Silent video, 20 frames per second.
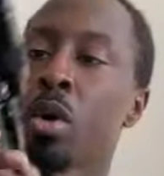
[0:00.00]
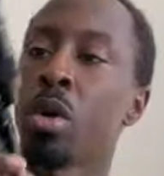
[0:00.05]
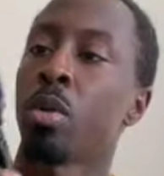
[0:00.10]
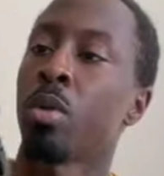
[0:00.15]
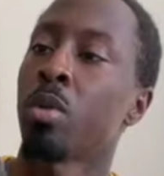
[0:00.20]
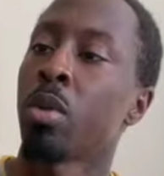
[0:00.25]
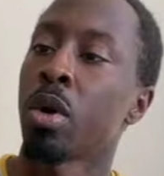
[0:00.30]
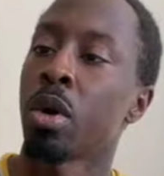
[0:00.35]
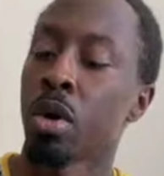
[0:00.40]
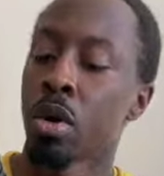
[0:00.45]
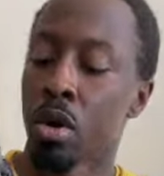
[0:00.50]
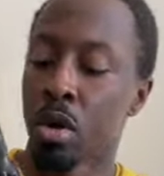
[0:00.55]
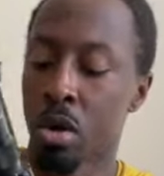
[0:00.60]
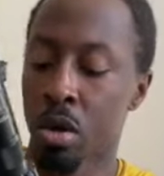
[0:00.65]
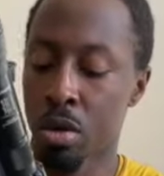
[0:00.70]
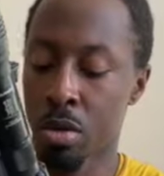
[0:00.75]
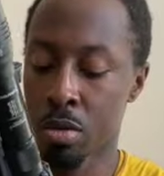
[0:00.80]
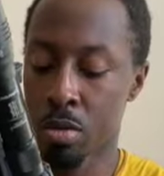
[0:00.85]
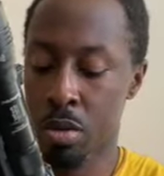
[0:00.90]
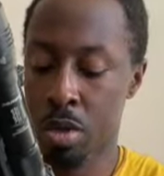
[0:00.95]
Where are
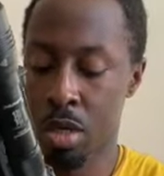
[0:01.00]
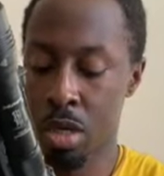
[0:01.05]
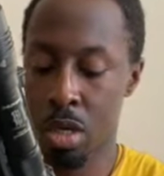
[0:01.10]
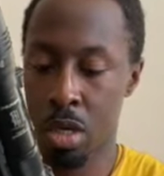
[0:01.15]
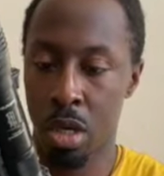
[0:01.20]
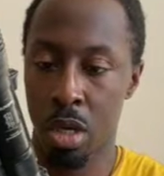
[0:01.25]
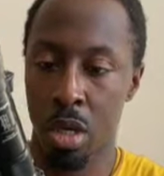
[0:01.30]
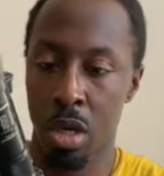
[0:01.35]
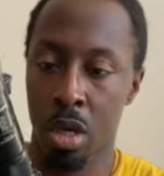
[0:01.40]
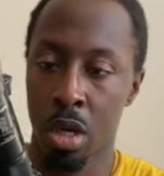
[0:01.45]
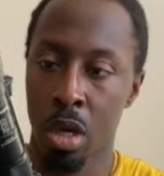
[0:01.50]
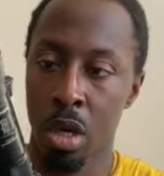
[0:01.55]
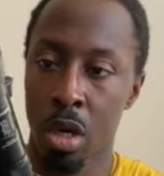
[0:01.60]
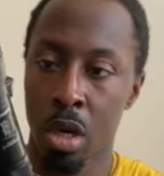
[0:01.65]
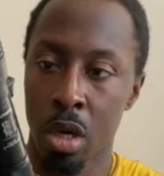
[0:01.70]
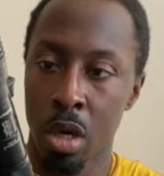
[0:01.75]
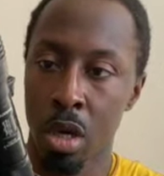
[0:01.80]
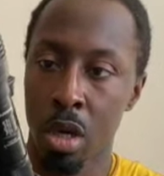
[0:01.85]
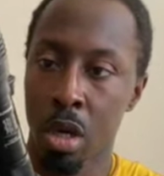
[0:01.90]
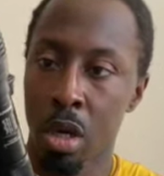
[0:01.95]
we?
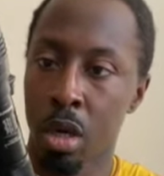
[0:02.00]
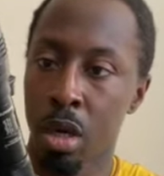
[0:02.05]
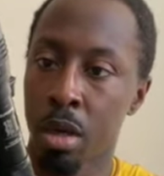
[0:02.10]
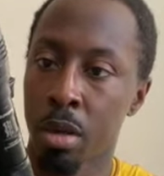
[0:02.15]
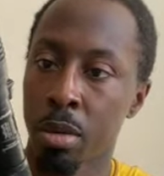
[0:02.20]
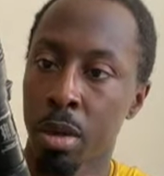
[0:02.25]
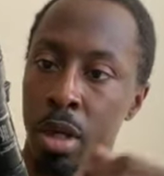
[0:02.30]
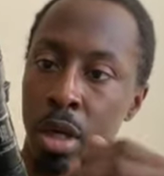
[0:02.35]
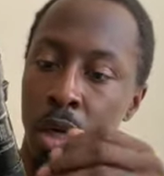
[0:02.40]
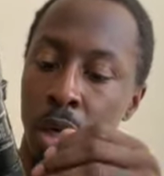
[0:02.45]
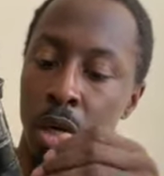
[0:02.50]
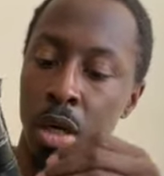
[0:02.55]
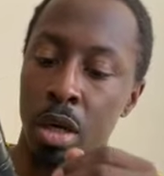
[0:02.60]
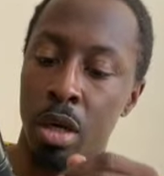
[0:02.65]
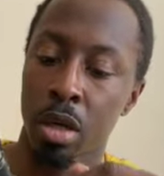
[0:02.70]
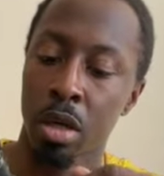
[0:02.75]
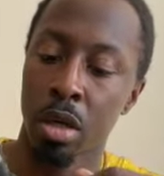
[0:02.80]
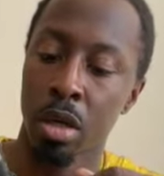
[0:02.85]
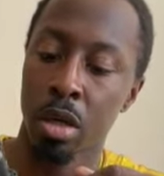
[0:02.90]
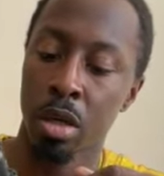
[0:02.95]
We got the
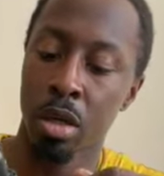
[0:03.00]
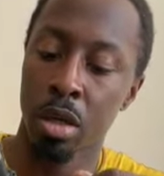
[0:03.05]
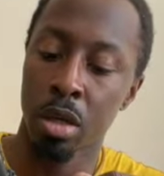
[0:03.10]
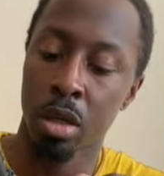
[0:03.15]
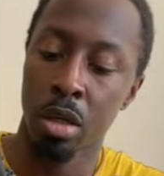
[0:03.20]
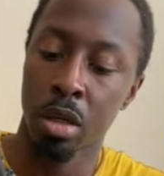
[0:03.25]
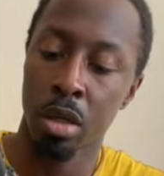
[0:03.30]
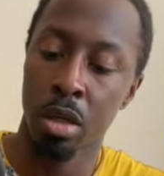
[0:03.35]
handguard